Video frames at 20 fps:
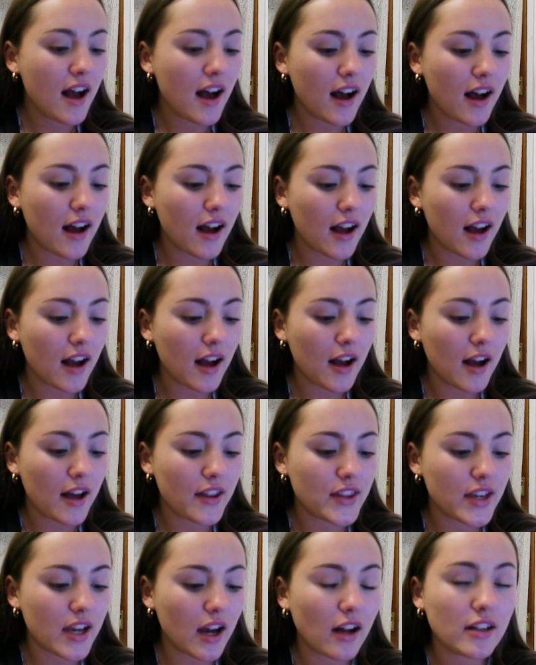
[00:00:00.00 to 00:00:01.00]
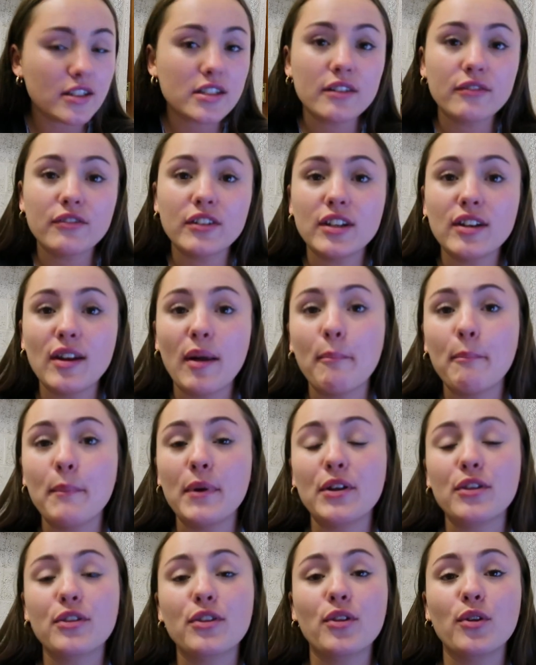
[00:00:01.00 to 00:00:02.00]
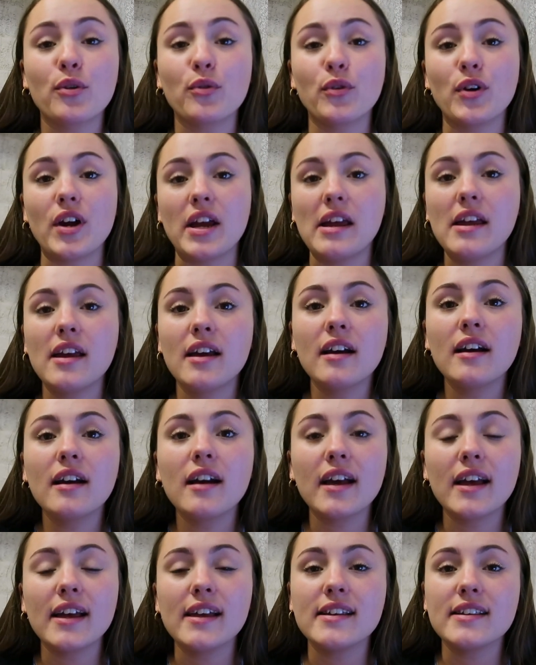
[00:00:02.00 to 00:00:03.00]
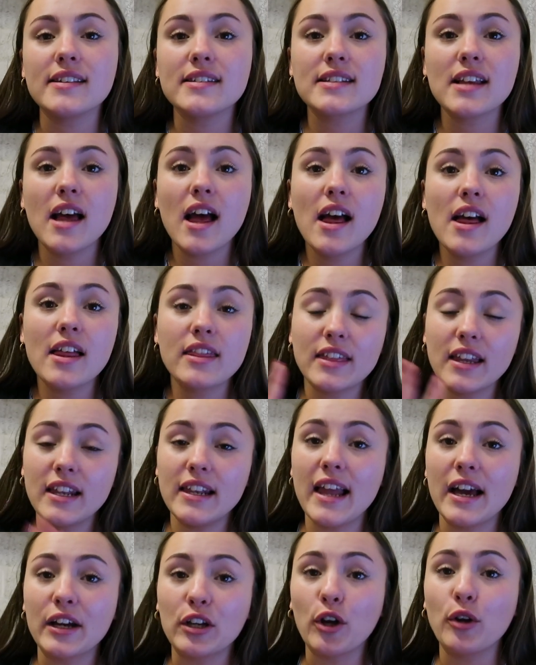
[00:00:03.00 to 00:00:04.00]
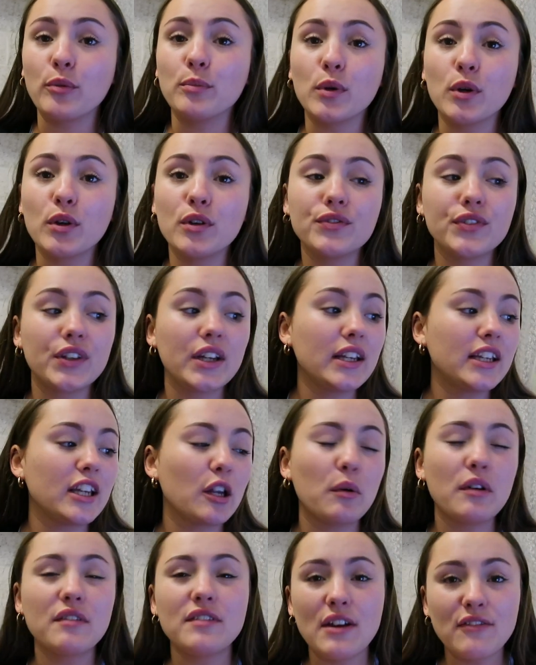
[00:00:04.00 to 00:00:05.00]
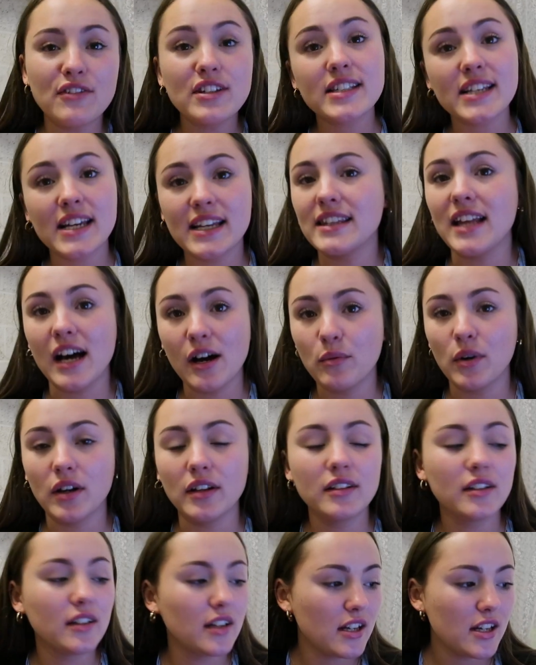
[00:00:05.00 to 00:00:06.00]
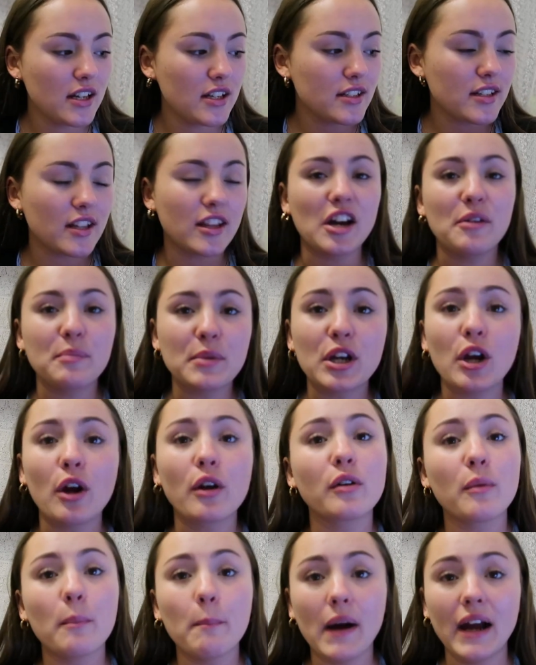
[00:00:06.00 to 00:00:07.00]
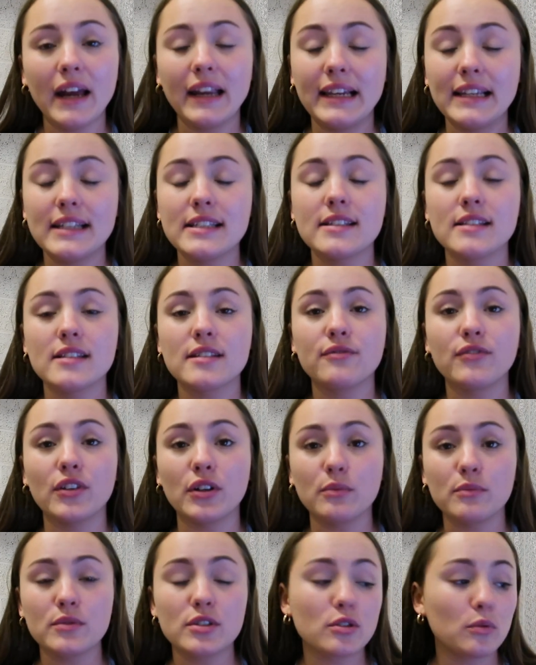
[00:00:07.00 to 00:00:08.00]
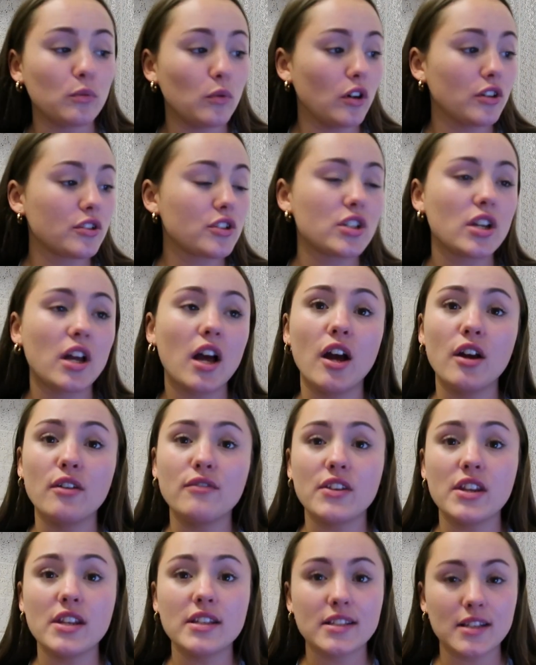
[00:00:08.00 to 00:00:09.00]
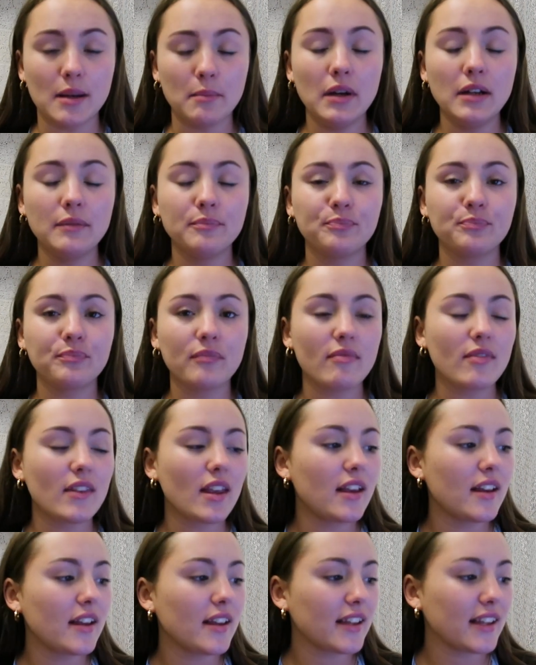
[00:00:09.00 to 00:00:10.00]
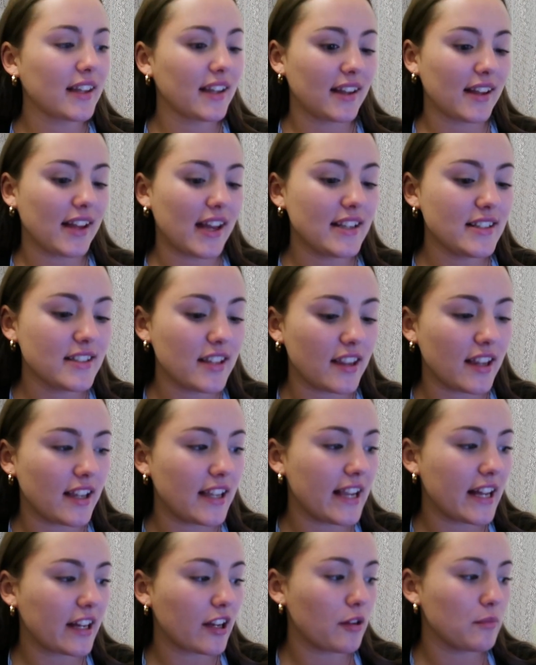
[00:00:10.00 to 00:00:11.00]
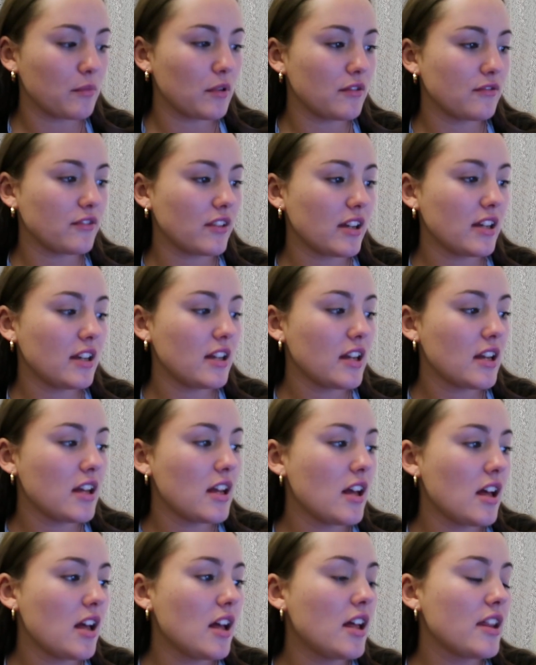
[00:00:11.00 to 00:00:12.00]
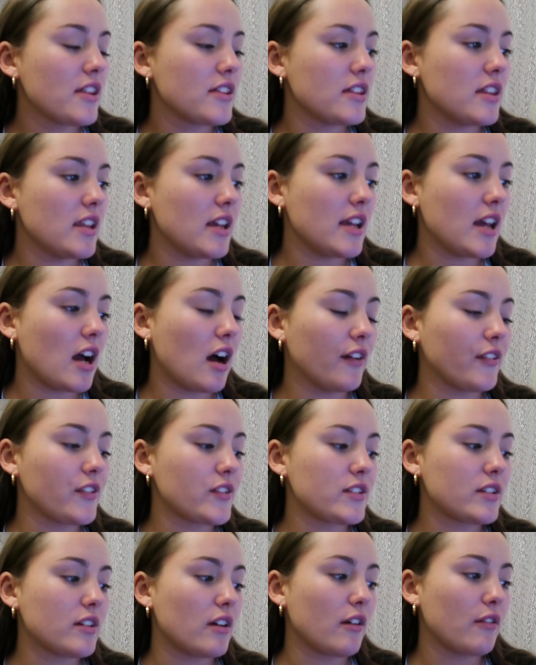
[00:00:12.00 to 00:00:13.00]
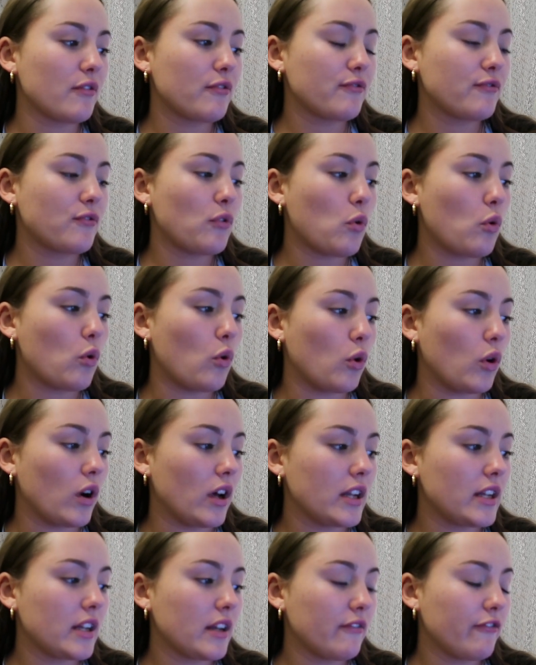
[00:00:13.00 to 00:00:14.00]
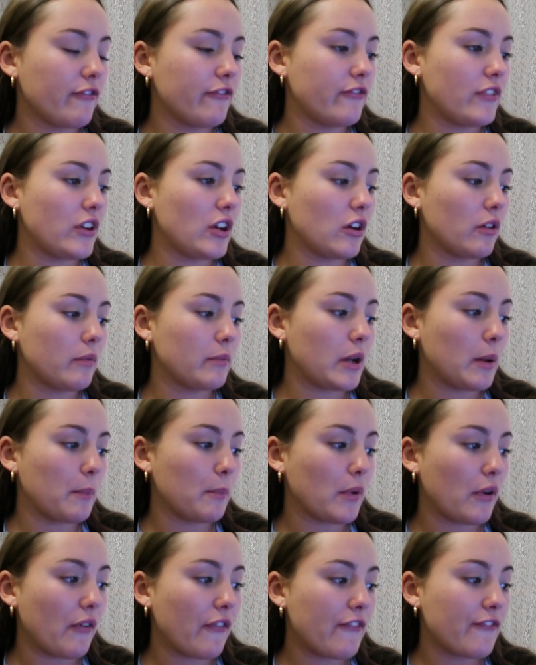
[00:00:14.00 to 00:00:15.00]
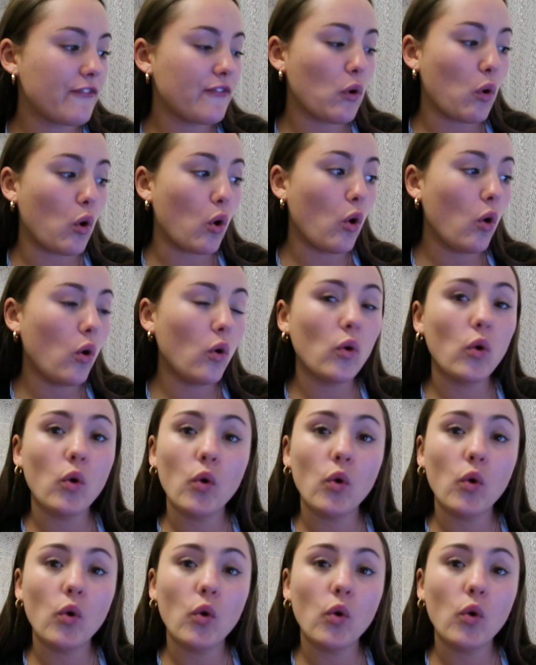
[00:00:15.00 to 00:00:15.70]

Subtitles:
the answer for number 3 is The Lego Movie. Now, I've never seen that one, so that'll be going on my list as films to watch over the summer. Okay, so The Lego Movie. The answer for film number 4